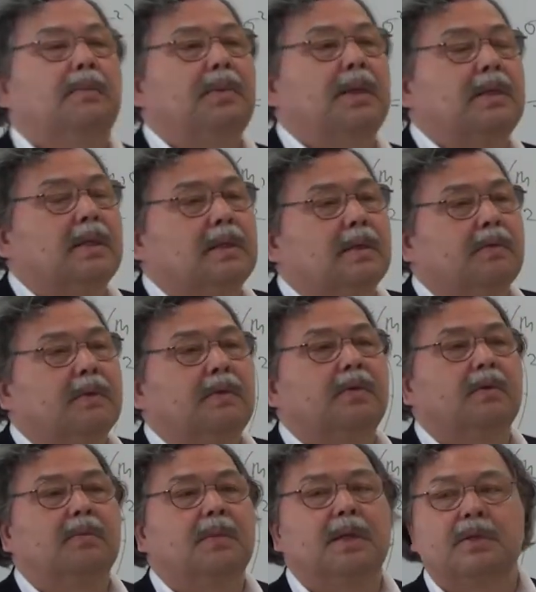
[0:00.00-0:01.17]
pieces of
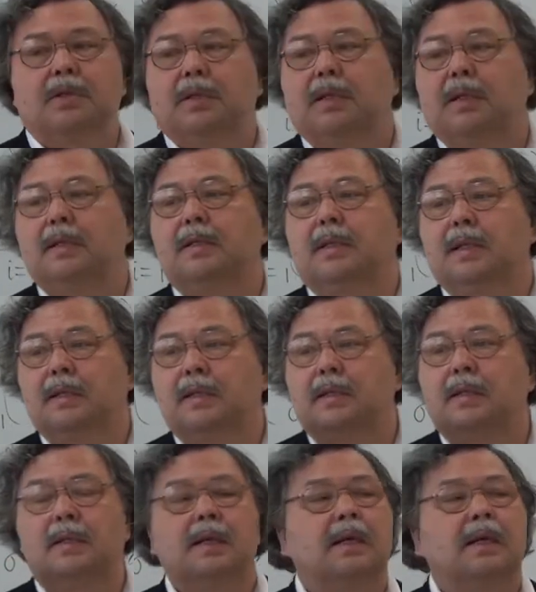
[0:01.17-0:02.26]
information is thus